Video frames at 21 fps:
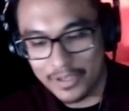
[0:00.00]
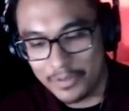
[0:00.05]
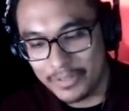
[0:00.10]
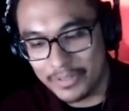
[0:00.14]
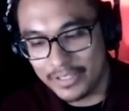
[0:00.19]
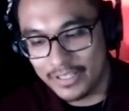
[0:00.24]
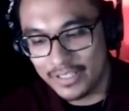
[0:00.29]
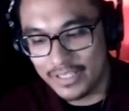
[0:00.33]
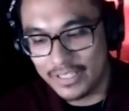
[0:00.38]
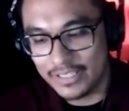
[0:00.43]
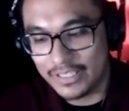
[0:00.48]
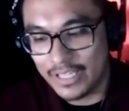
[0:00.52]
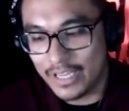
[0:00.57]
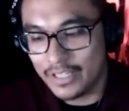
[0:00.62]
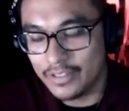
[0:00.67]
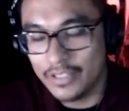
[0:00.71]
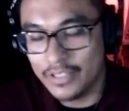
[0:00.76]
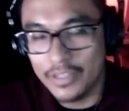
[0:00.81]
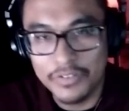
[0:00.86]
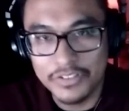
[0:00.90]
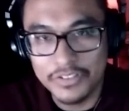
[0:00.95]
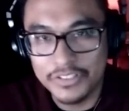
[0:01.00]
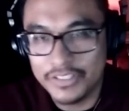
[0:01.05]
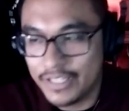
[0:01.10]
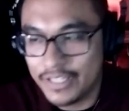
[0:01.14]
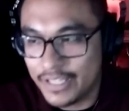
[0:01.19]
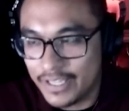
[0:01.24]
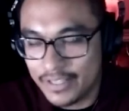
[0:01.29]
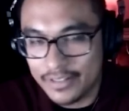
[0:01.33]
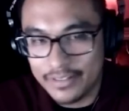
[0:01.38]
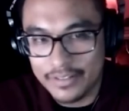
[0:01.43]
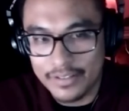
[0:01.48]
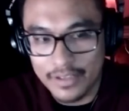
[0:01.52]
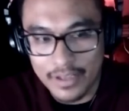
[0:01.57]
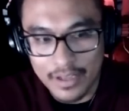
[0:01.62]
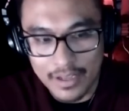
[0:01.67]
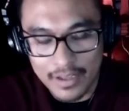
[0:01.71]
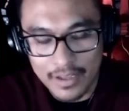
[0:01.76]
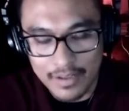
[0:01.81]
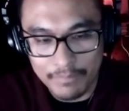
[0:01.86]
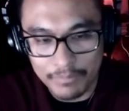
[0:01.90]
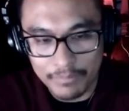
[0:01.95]
Oh my God, I love her to death.
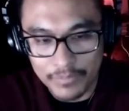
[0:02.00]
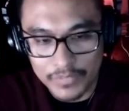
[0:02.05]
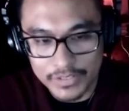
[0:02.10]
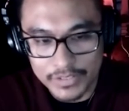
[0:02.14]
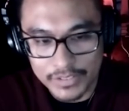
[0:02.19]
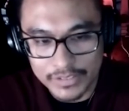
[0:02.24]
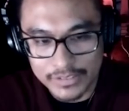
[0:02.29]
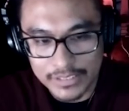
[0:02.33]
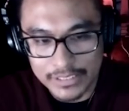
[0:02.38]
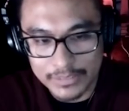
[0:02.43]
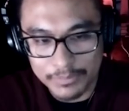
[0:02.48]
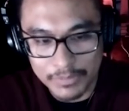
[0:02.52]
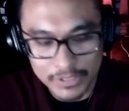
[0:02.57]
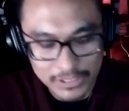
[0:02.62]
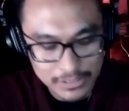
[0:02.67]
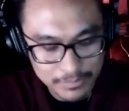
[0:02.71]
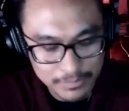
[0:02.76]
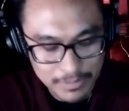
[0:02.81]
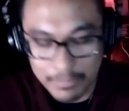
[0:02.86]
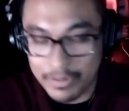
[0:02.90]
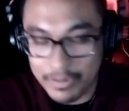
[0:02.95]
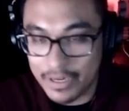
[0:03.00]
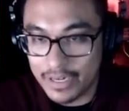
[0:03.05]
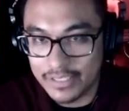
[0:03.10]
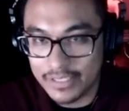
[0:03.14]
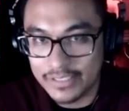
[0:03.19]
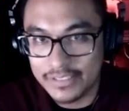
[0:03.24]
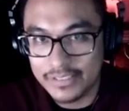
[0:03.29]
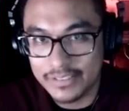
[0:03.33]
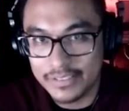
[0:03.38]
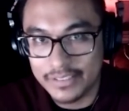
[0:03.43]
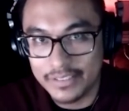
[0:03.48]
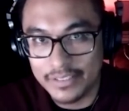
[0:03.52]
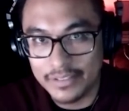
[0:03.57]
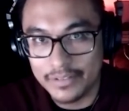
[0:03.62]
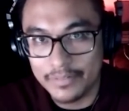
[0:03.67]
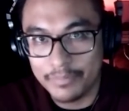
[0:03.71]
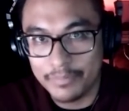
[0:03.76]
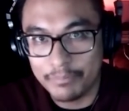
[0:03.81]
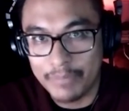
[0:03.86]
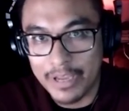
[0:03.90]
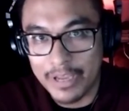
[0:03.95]
Just as much as my parents,
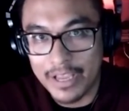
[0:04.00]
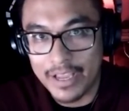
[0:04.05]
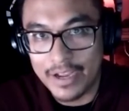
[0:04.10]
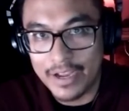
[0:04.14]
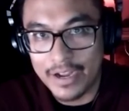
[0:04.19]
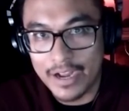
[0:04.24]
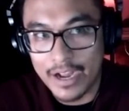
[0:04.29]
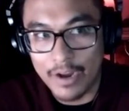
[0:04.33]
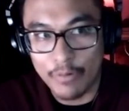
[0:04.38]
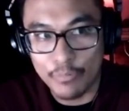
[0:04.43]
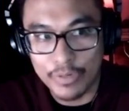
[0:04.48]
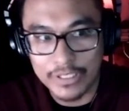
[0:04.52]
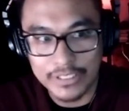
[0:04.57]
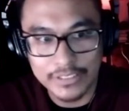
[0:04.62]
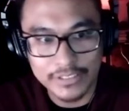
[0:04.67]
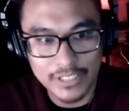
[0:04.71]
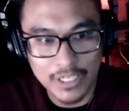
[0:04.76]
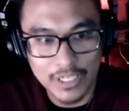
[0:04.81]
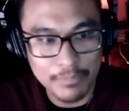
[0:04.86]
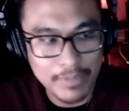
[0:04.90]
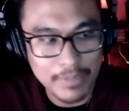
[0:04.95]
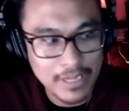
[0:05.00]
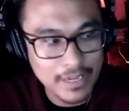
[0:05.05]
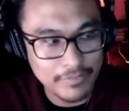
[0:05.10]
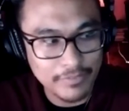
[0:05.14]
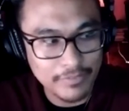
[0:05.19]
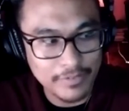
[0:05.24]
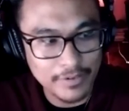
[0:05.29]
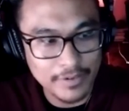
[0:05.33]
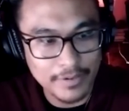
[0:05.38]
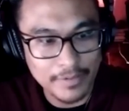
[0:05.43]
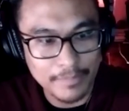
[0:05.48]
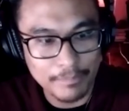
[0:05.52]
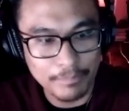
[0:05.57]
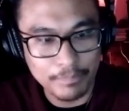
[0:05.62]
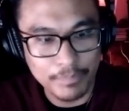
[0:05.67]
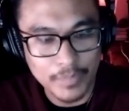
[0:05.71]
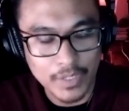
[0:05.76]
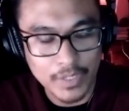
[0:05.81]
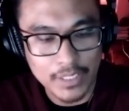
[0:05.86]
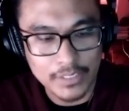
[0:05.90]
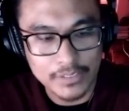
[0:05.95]
we just got back
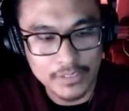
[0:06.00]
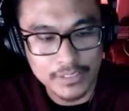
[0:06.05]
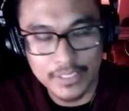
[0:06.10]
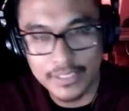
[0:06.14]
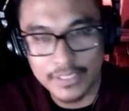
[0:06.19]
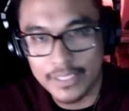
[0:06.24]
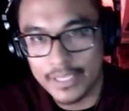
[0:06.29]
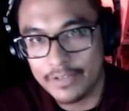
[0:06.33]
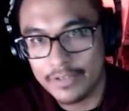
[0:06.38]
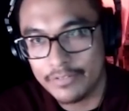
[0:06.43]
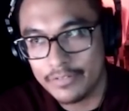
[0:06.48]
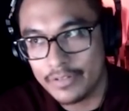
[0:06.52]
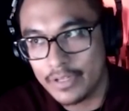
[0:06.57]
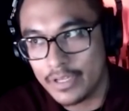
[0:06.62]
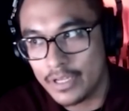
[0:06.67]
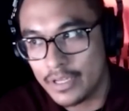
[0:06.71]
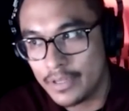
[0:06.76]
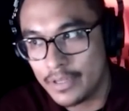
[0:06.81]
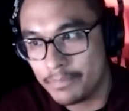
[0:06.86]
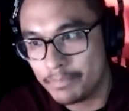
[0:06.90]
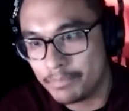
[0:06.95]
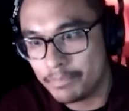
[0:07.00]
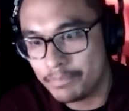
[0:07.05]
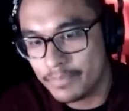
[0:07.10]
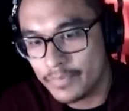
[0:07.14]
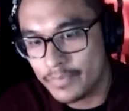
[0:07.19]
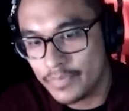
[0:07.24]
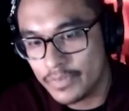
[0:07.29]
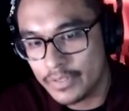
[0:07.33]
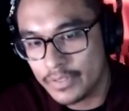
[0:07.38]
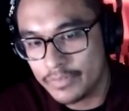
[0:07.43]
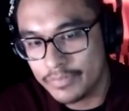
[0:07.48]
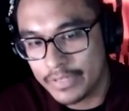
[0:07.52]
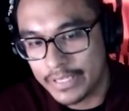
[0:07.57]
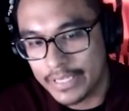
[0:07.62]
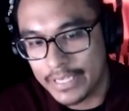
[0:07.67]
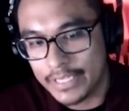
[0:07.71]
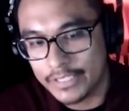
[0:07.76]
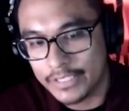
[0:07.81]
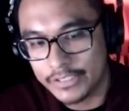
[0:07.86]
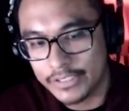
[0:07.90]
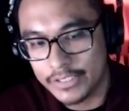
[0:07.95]
from a 10-day
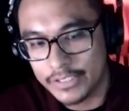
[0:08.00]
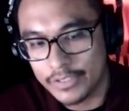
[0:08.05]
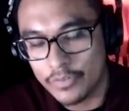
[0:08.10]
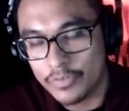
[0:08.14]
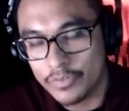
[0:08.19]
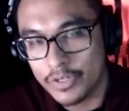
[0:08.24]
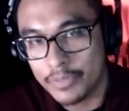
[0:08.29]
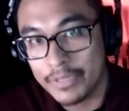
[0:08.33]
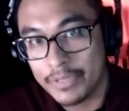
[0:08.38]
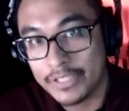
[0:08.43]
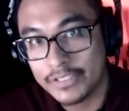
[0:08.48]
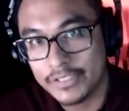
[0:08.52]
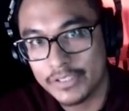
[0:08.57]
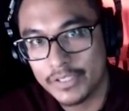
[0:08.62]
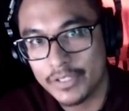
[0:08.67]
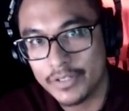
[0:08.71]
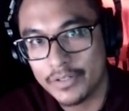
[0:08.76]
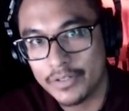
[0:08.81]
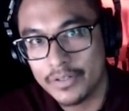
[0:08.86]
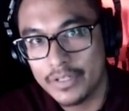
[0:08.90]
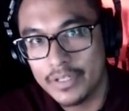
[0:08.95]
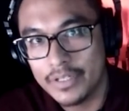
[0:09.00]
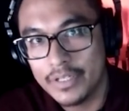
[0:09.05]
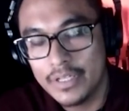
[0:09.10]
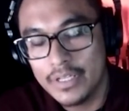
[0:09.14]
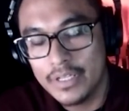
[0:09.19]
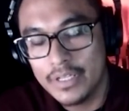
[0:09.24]
vacation over in Mexico